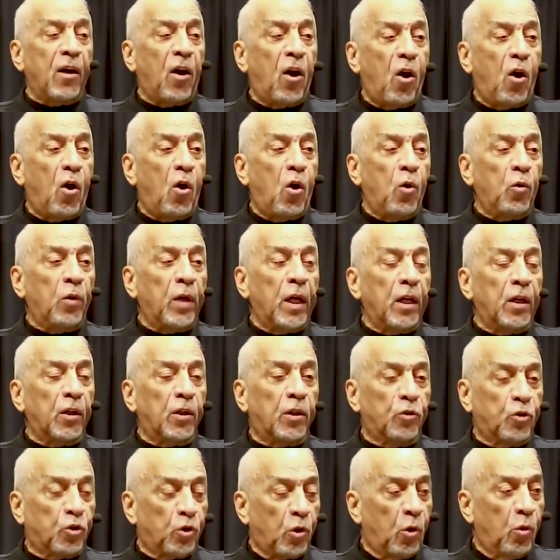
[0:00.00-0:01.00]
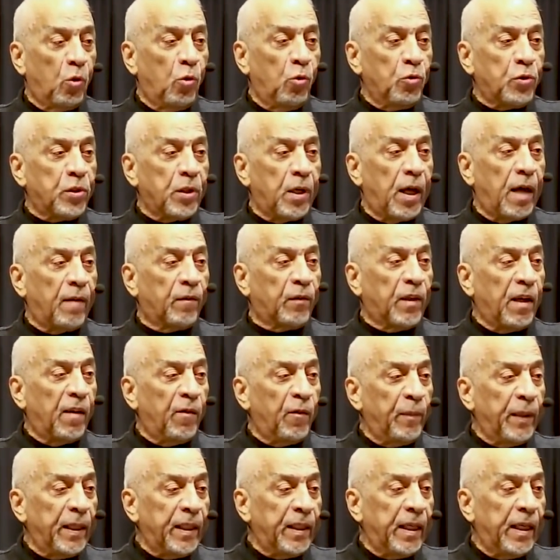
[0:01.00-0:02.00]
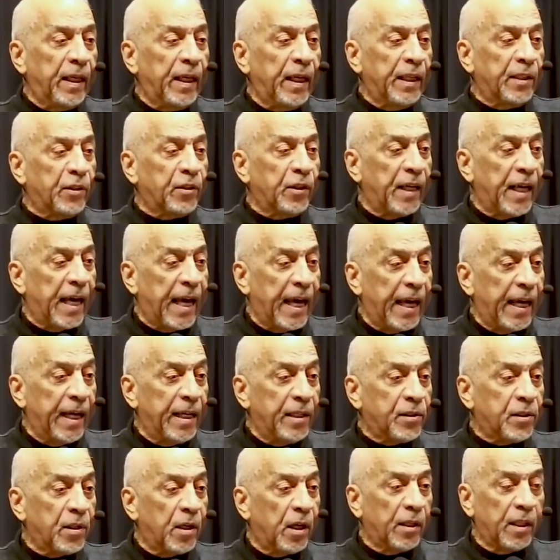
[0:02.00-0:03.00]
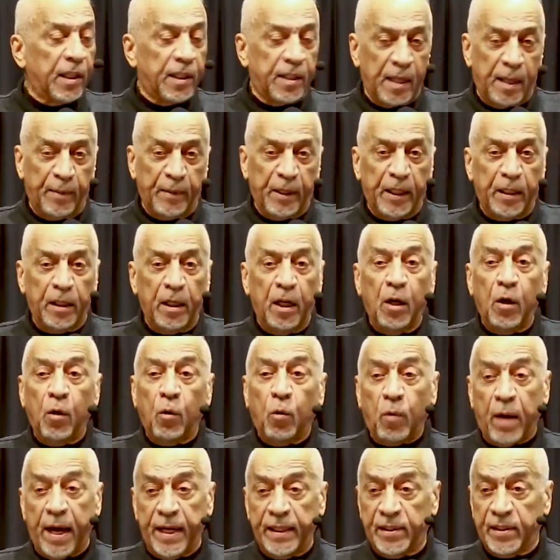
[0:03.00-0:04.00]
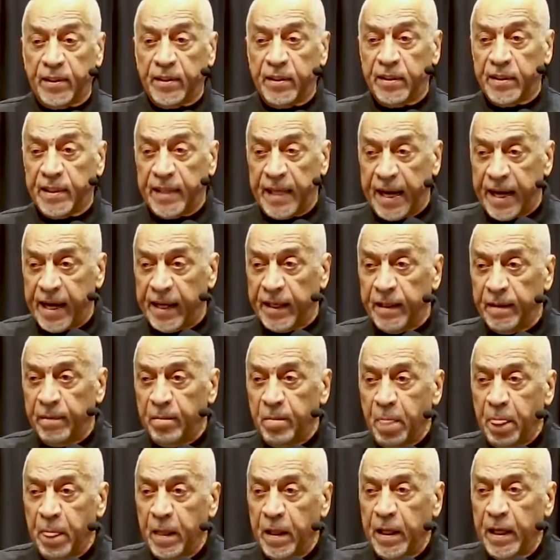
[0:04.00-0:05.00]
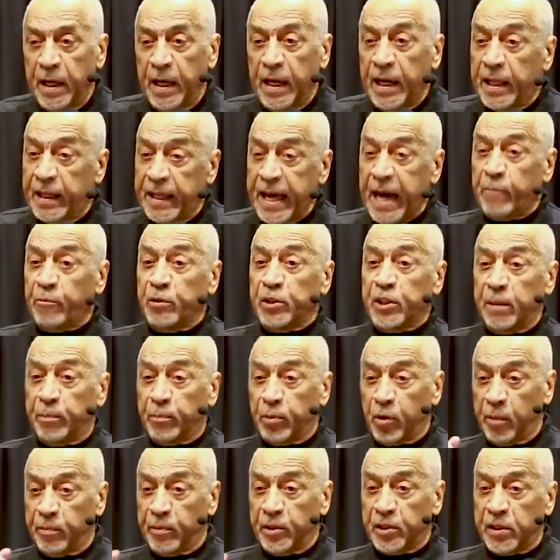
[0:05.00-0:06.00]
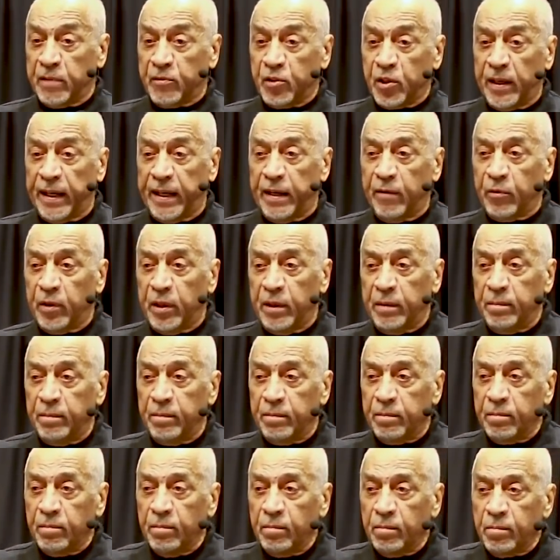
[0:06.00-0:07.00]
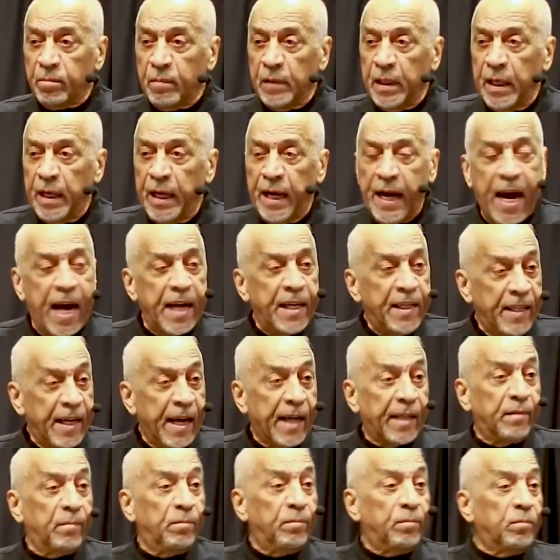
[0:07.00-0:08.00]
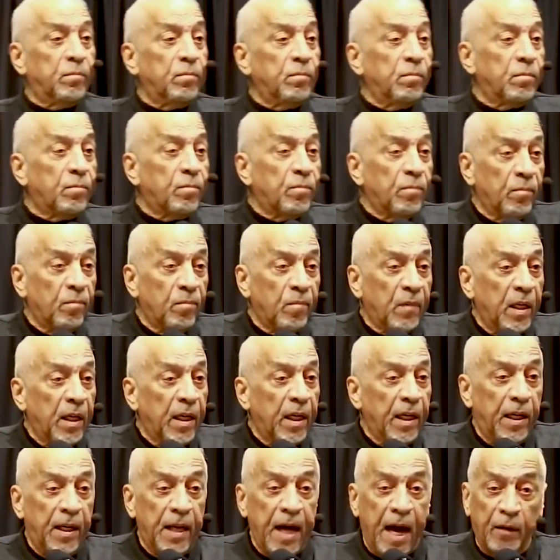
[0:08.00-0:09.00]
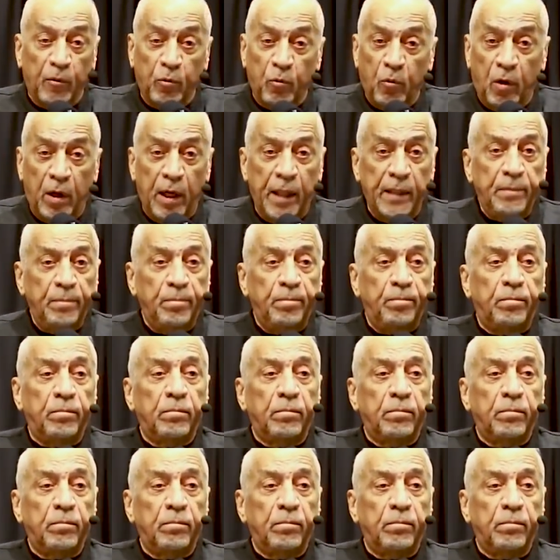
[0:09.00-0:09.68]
all controls of government into the hands of the dominant white society. That was the purpose of slavery. And yet, not one